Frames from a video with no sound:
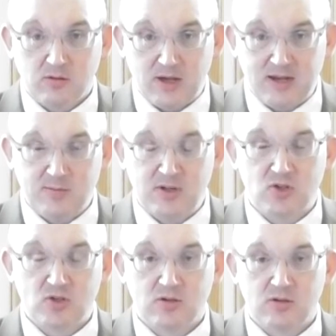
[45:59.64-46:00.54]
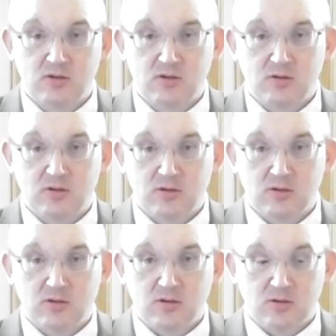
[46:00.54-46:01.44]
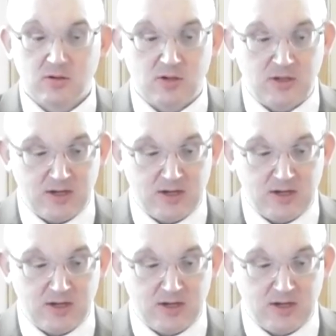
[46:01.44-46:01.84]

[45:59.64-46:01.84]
that image and